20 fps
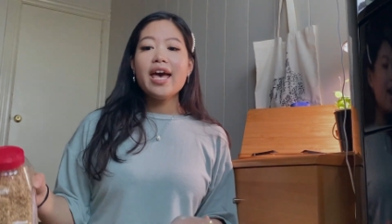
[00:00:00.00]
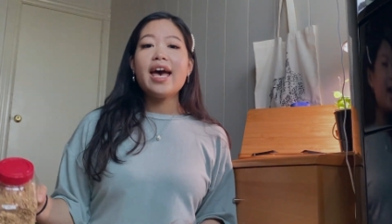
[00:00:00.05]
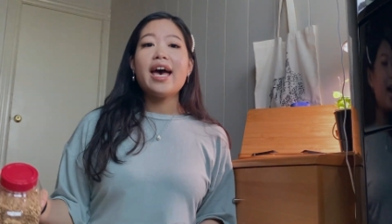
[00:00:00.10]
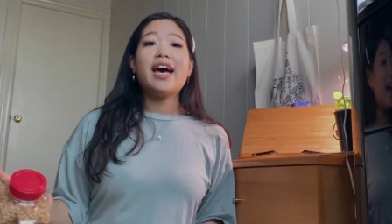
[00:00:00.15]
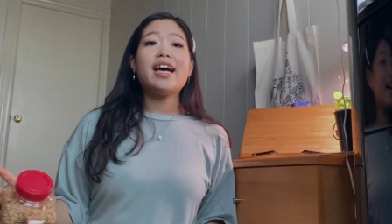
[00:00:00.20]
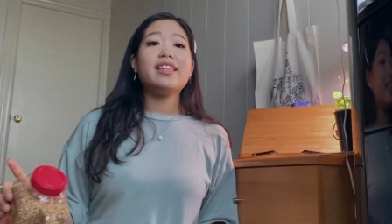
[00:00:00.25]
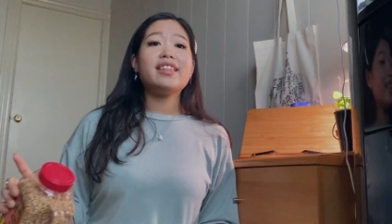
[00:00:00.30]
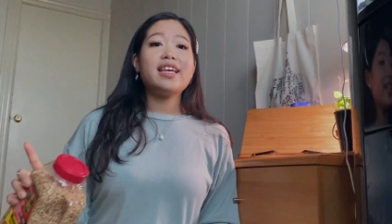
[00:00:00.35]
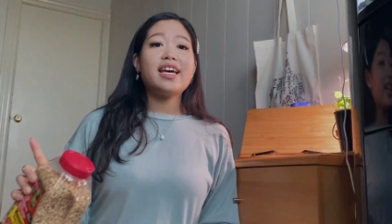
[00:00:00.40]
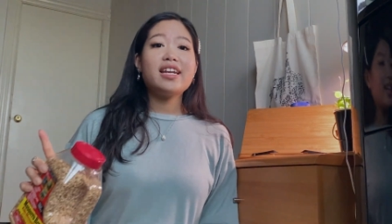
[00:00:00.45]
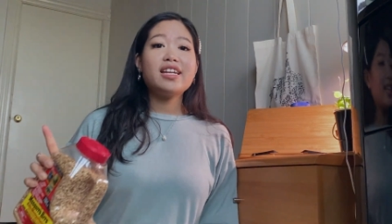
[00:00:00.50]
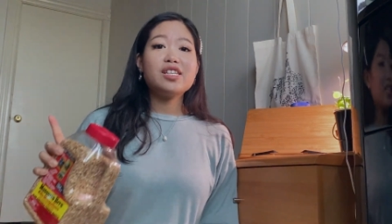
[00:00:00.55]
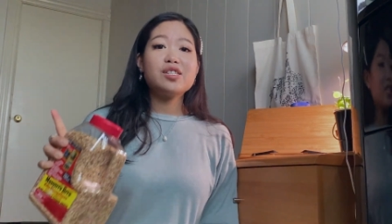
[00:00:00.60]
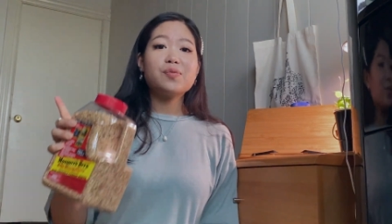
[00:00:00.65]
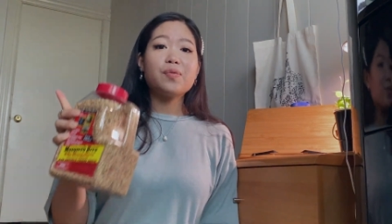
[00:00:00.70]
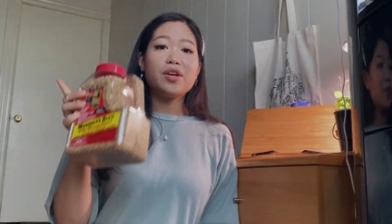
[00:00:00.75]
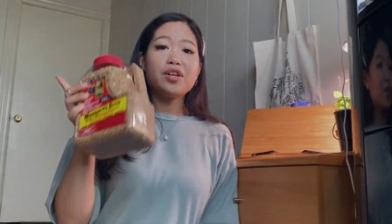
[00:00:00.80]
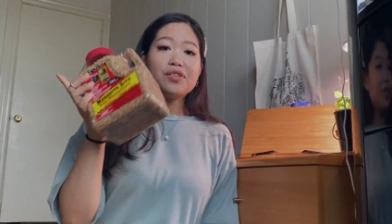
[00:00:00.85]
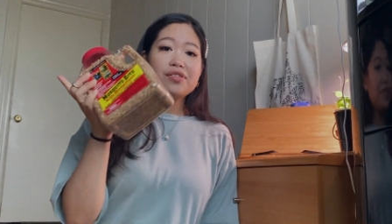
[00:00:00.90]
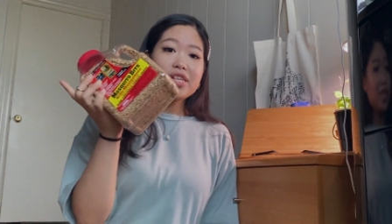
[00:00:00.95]
And that is
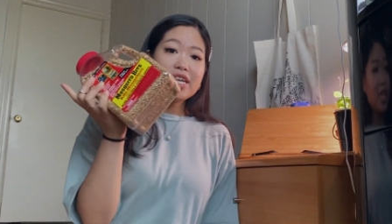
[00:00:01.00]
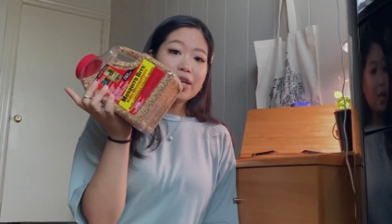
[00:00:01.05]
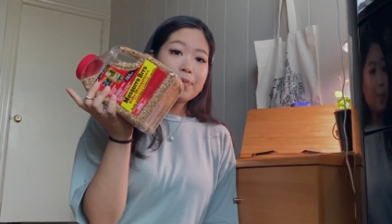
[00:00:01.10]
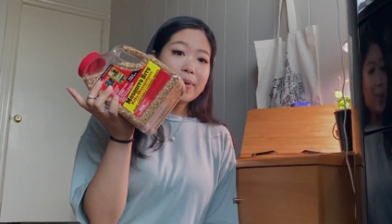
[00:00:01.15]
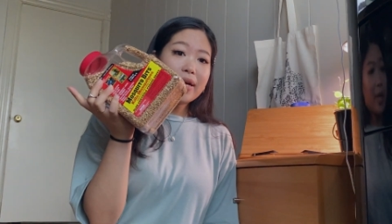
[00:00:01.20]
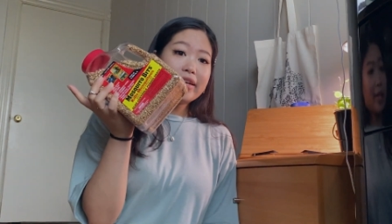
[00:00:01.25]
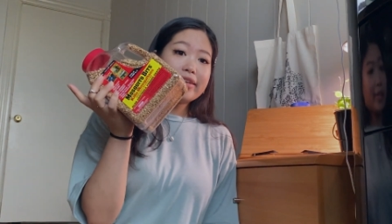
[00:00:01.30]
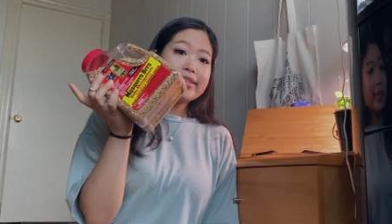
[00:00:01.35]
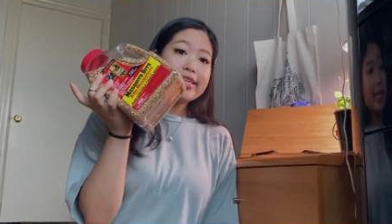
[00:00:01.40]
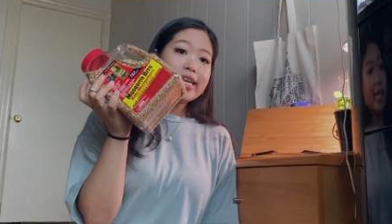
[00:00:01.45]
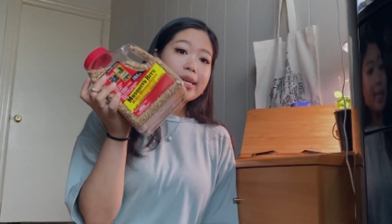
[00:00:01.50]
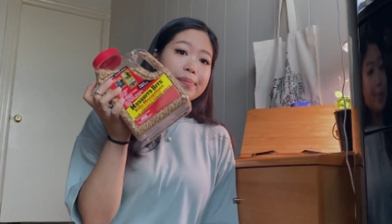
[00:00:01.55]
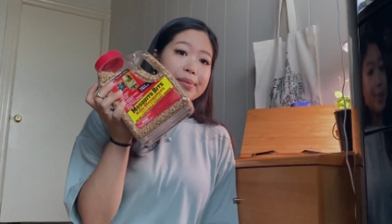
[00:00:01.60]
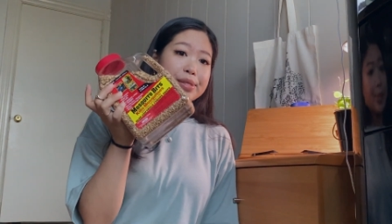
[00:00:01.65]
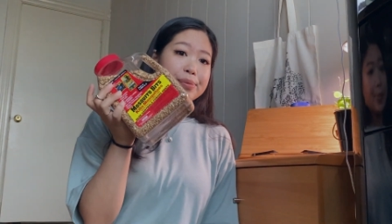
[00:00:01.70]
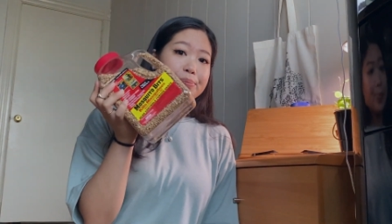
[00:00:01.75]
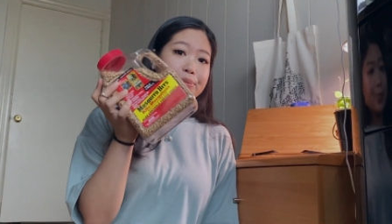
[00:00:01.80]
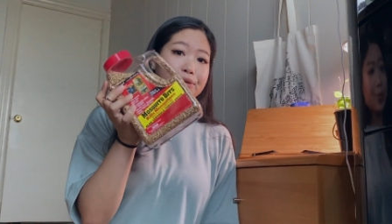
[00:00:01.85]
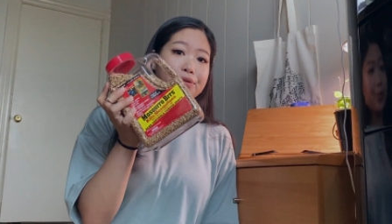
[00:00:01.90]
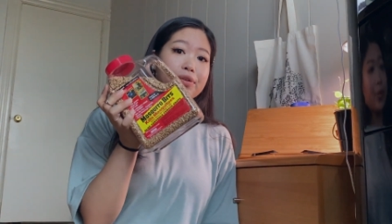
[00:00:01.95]
where you take about a
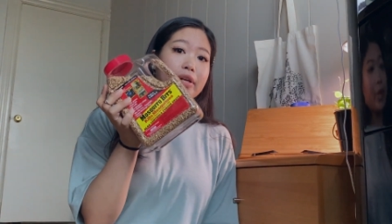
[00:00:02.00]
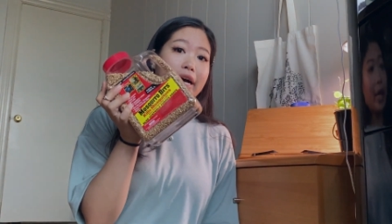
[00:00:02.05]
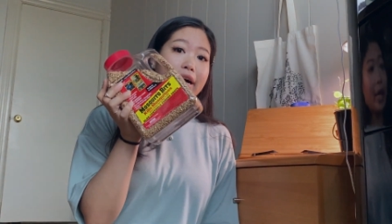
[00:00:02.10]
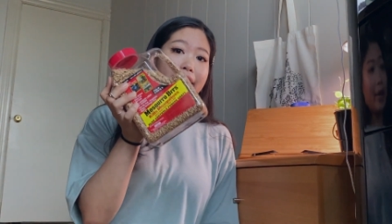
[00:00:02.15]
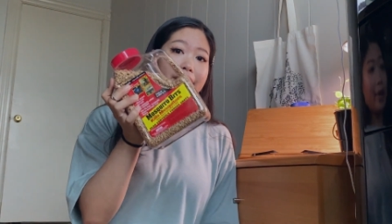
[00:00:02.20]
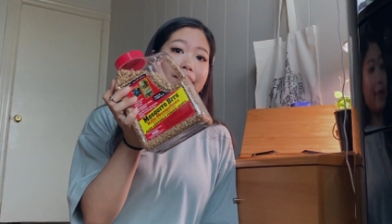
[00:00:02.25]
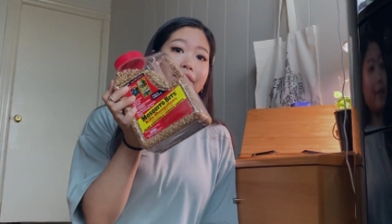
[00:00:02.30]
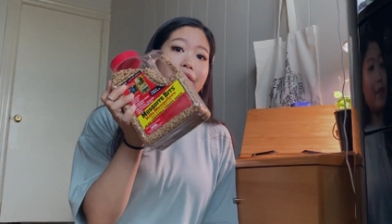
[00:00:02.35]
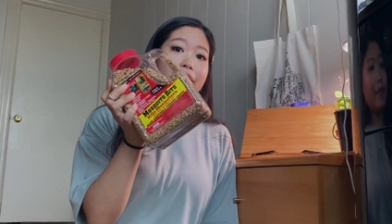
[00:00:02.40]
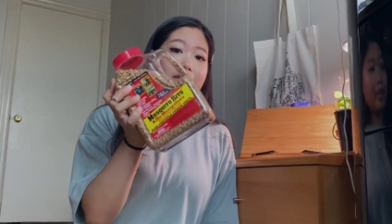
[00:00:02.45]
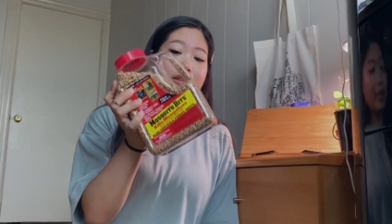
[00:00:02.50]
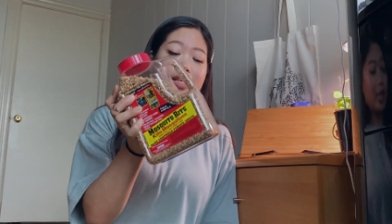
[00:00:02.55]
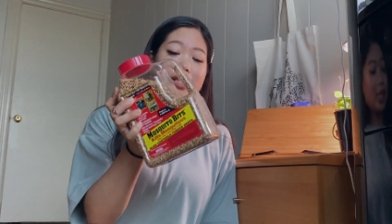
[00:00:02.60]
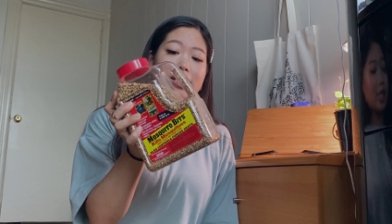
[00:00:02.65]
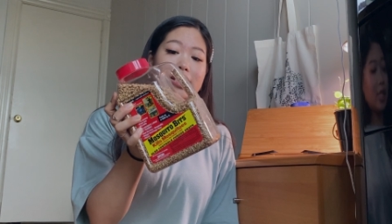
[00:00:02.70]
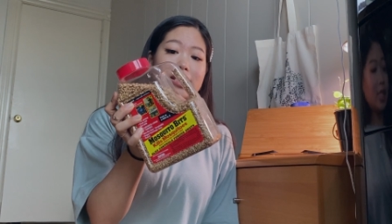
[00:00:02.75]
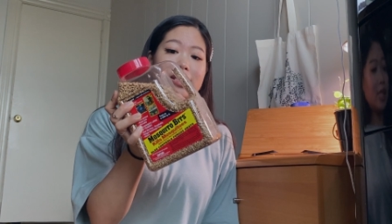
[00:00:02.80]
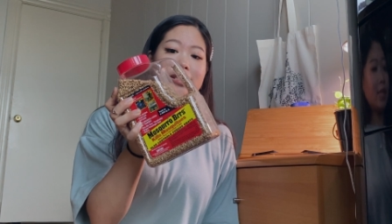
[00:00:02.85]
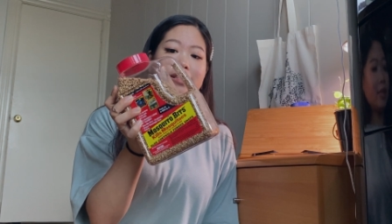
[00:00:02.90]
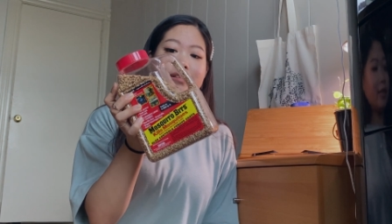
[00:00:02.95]
tablespoon of
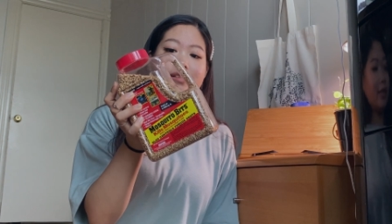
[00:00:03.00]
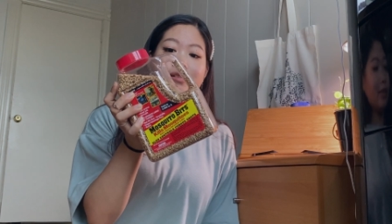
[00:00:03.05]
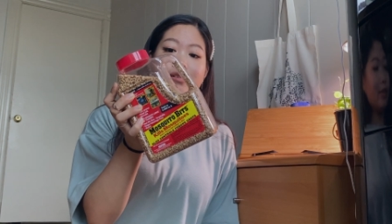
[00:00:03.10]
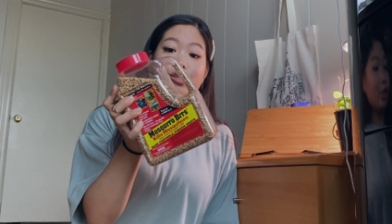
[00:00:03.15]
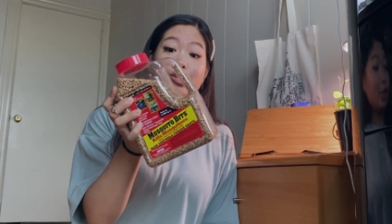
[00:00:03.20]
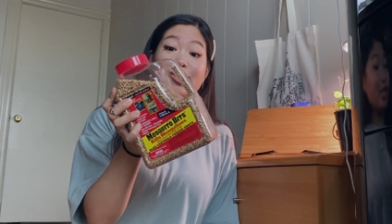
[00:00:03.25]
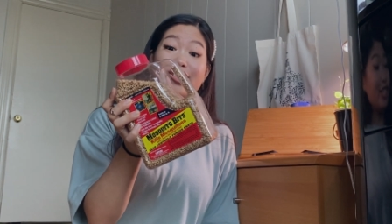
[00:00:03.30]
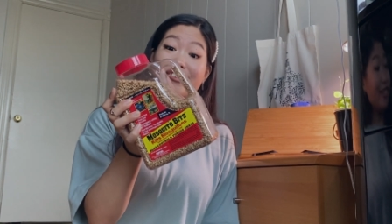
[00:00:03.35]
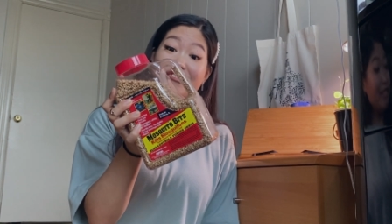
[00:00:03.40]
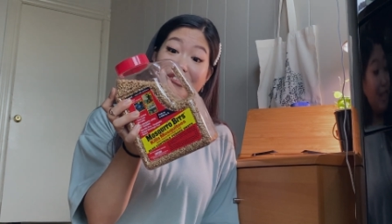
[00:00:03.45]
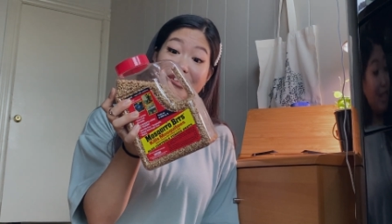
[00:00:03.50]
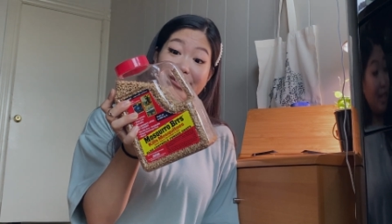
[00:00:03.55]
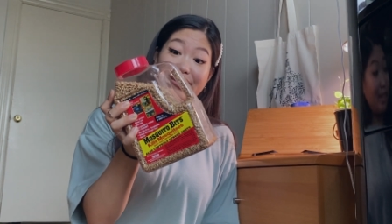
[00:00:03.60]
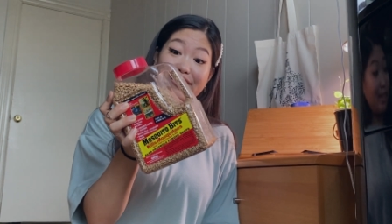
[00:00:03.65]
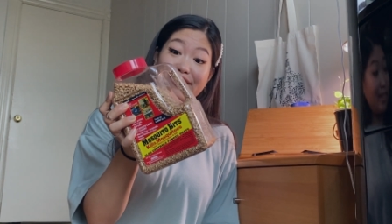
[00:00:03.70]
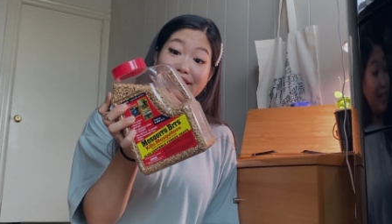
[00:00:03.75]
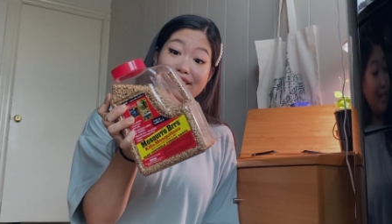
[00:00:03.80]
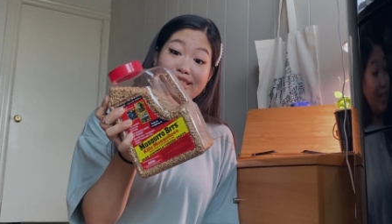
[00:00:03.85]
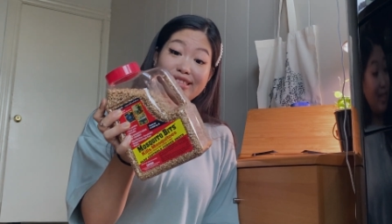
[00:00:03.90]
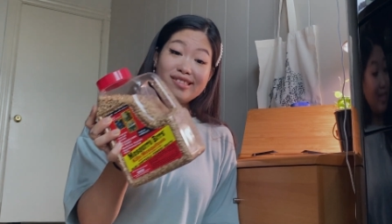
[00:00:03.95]
this
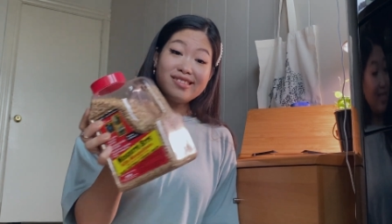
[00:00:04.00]
cereal,